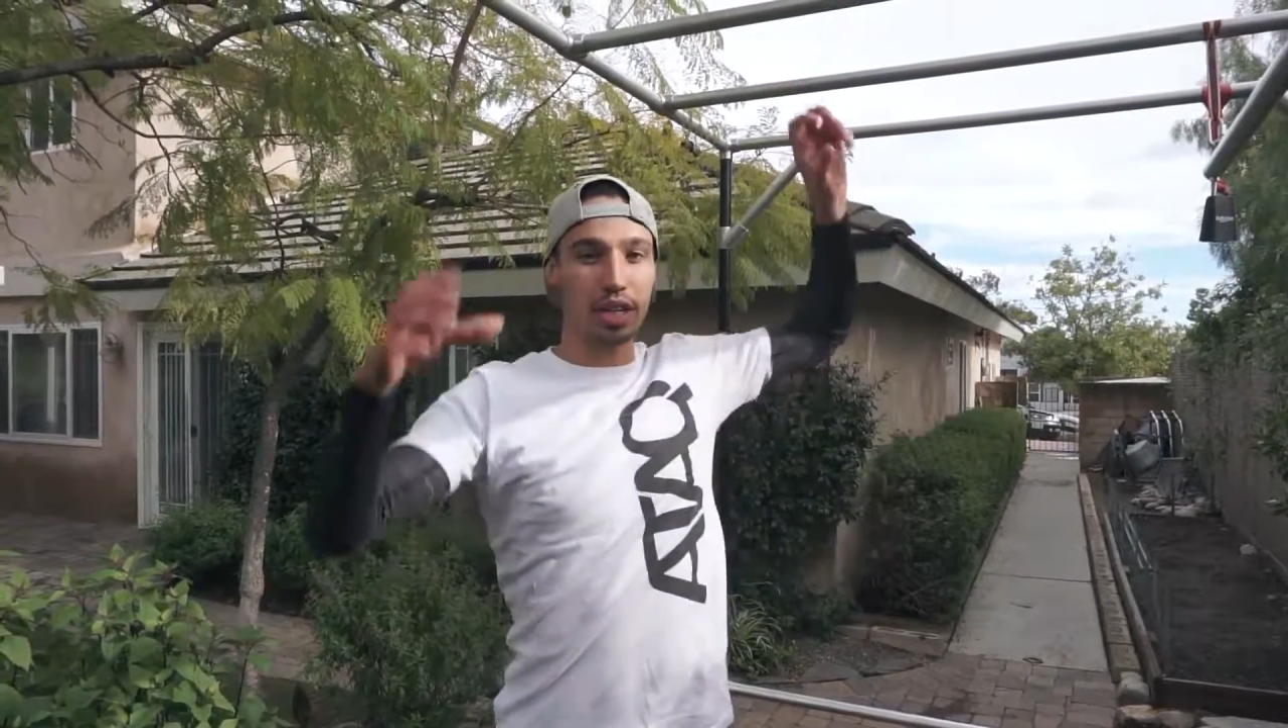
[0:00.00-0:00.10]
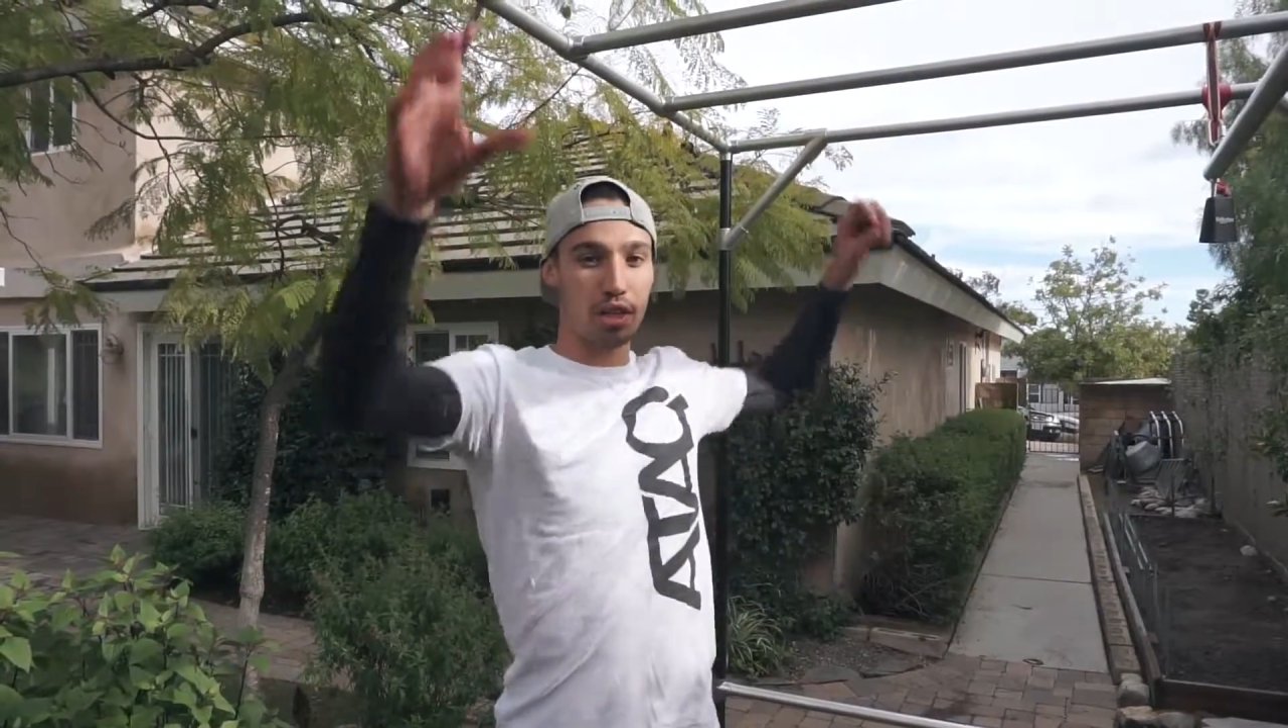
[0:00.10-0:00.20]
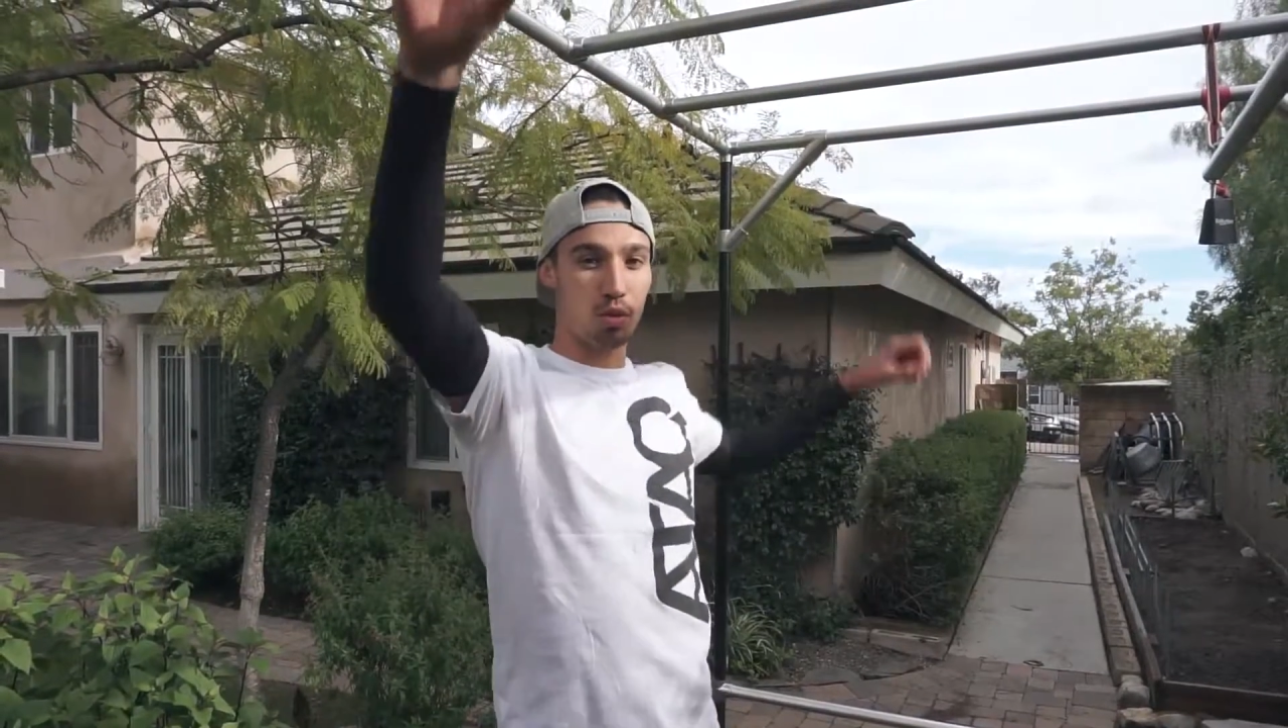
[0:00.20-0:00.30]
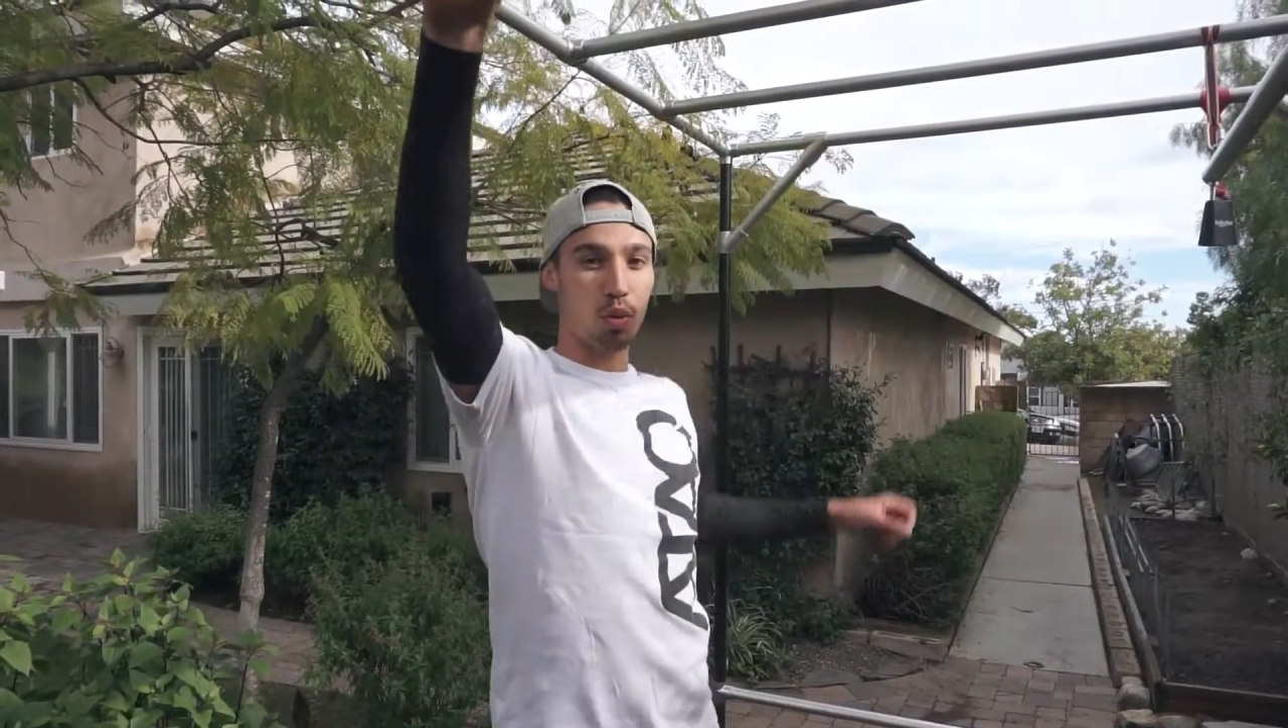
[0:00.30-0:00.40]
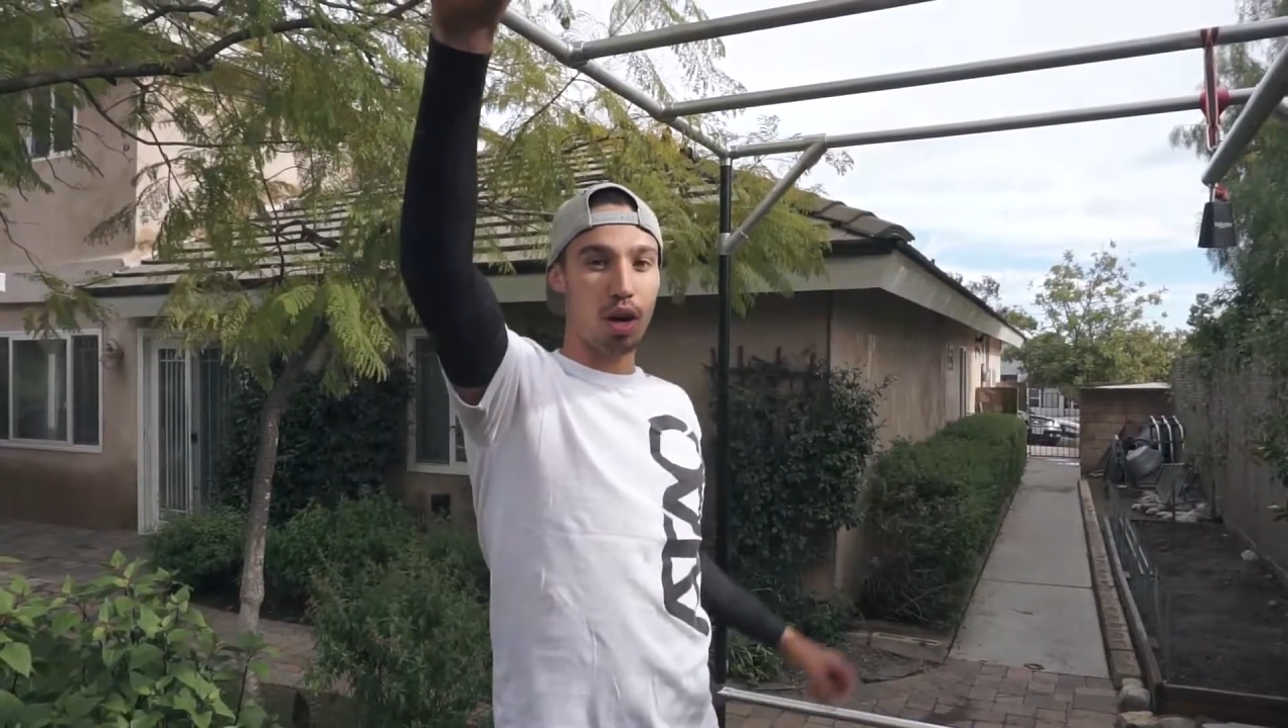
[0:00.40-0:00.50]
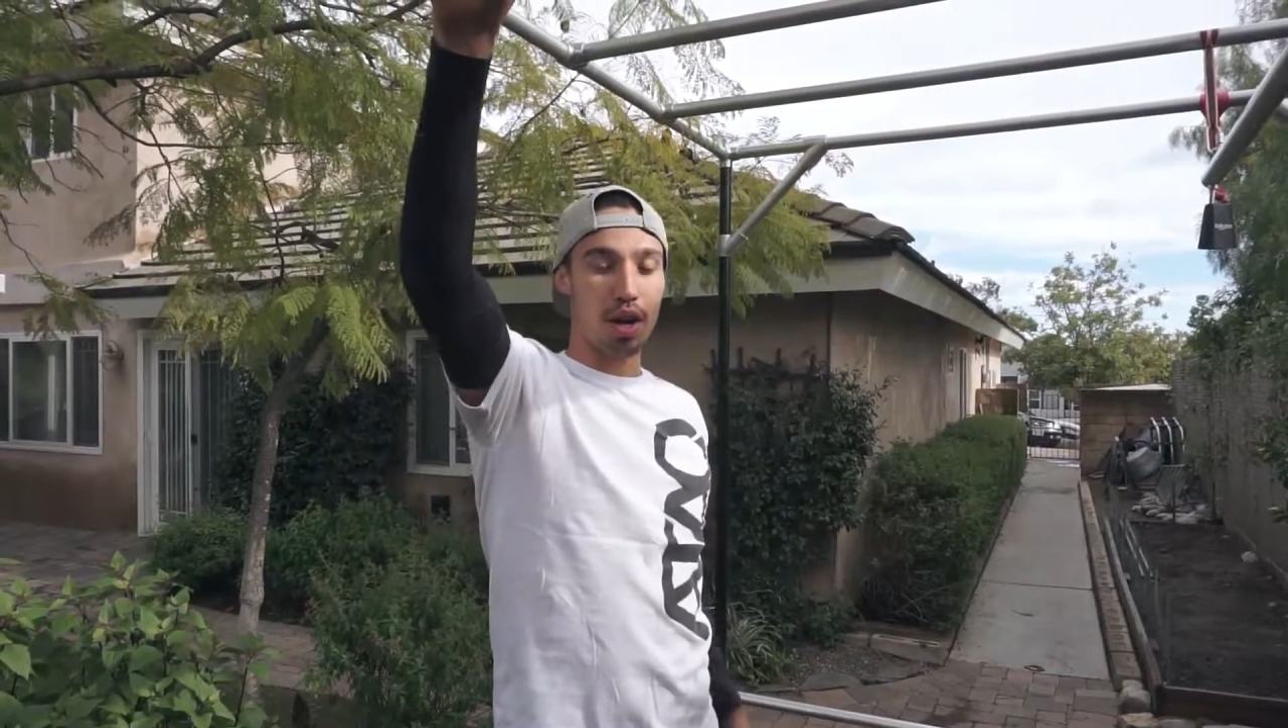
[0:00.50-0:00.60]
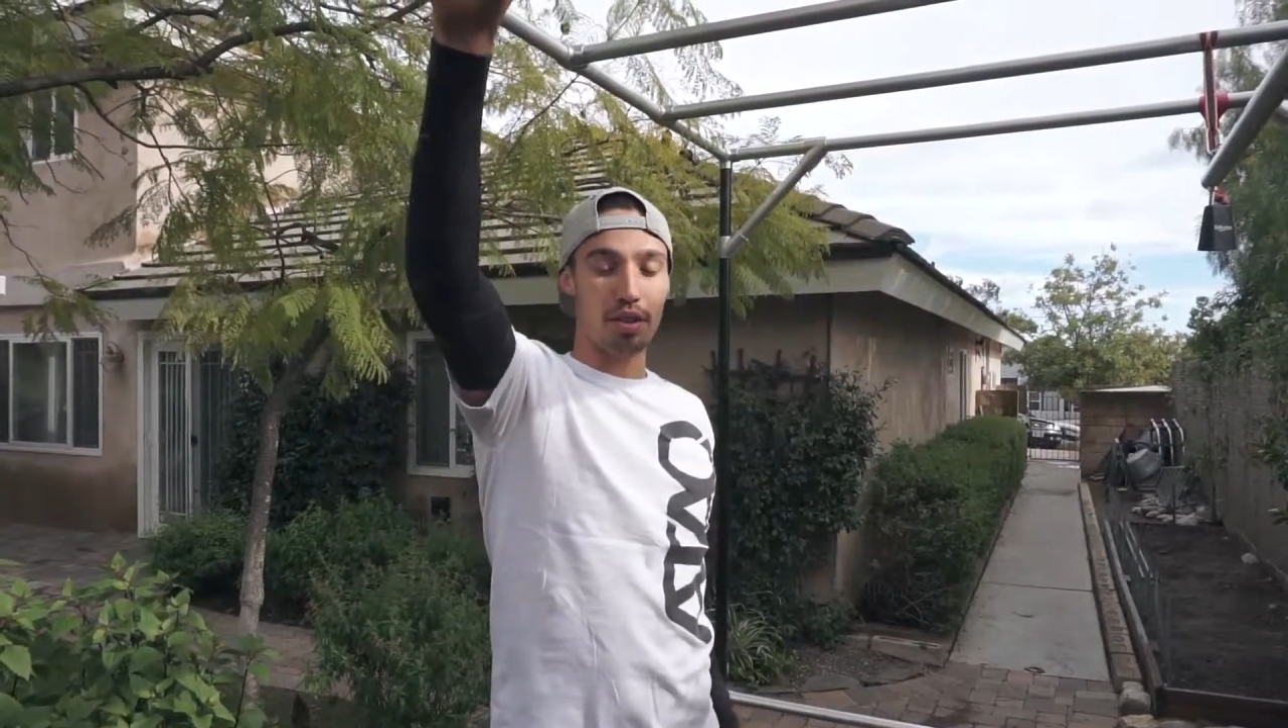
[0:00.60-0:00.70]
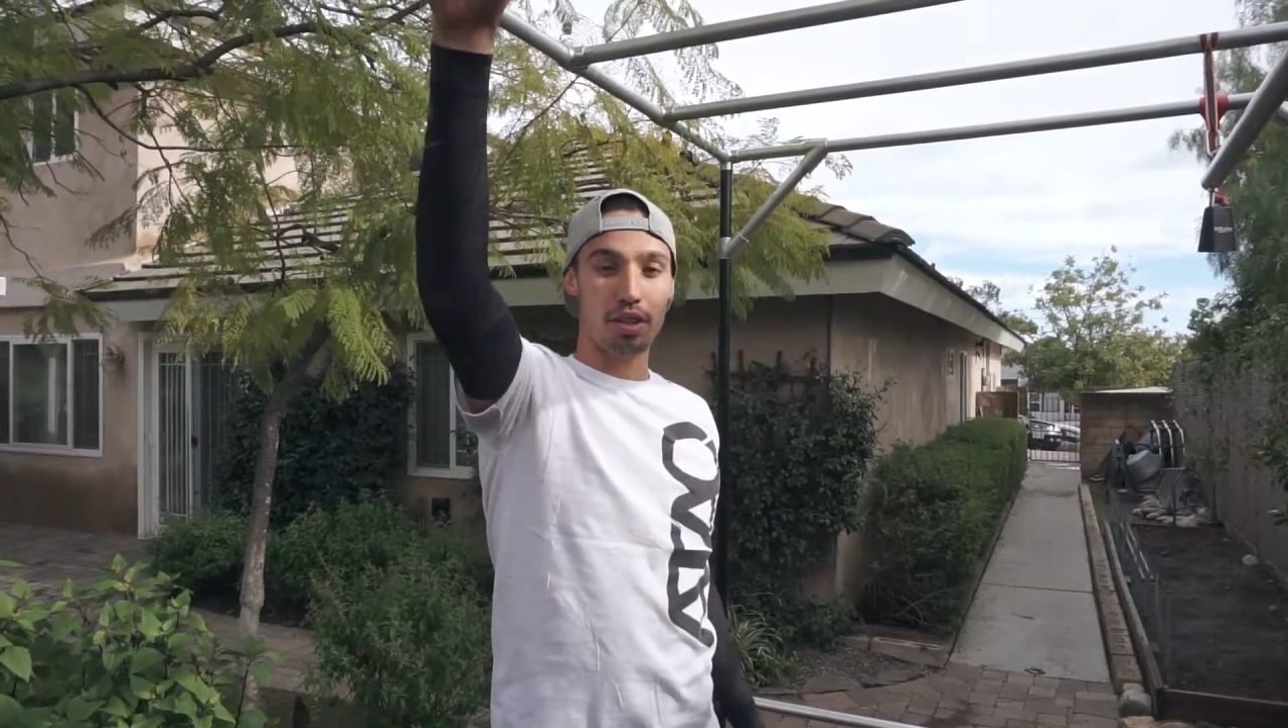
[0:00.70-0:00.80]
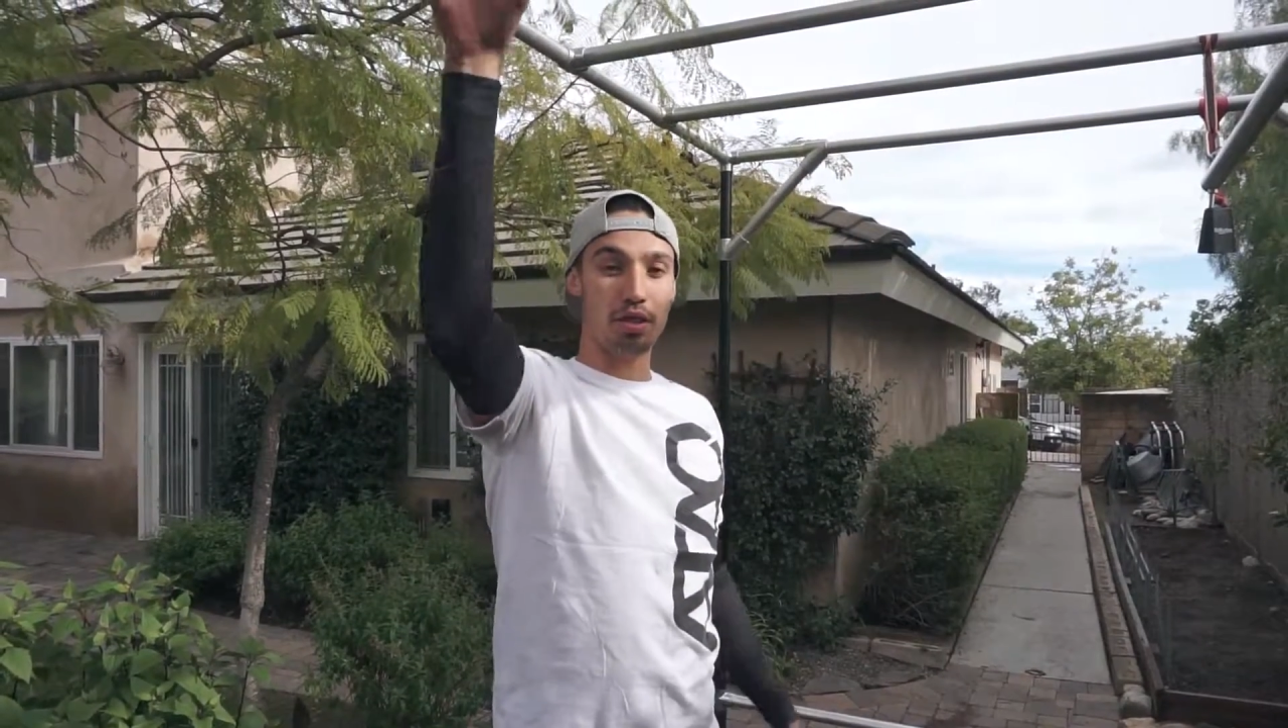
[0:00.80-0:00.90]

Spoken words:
each one.